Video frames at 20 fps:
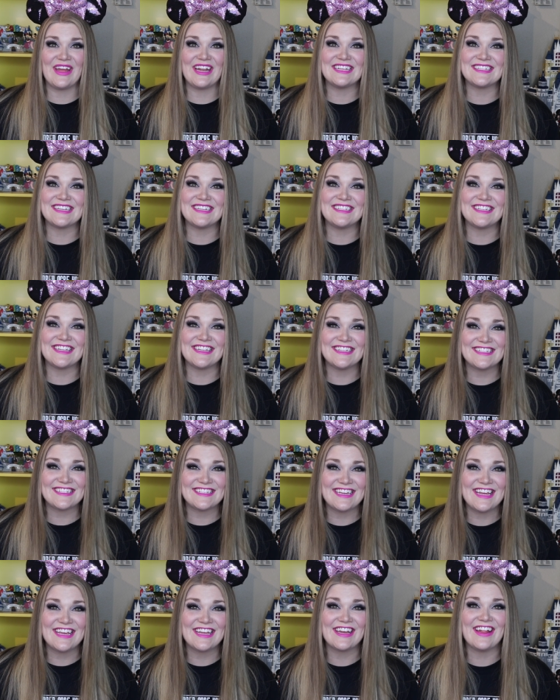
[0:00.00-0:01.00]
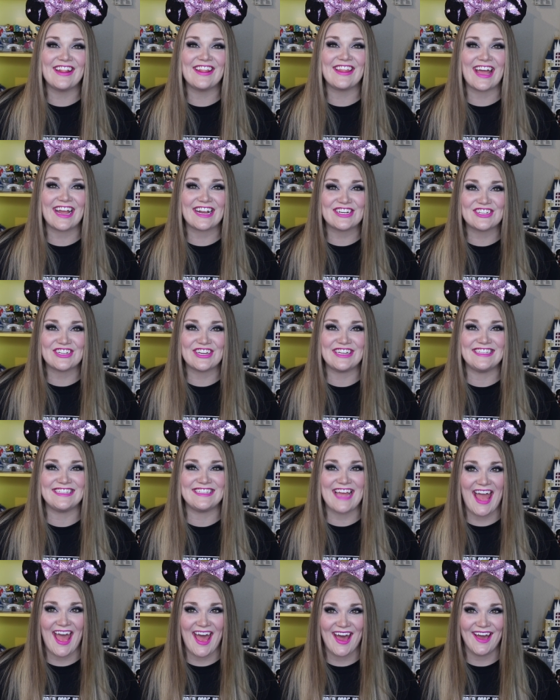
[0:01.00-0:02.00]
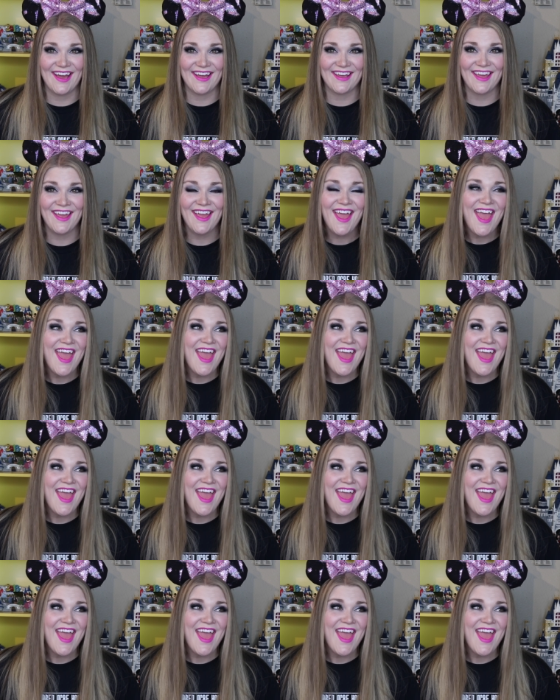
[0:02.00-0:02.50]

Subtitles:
It is a Disney collection tag.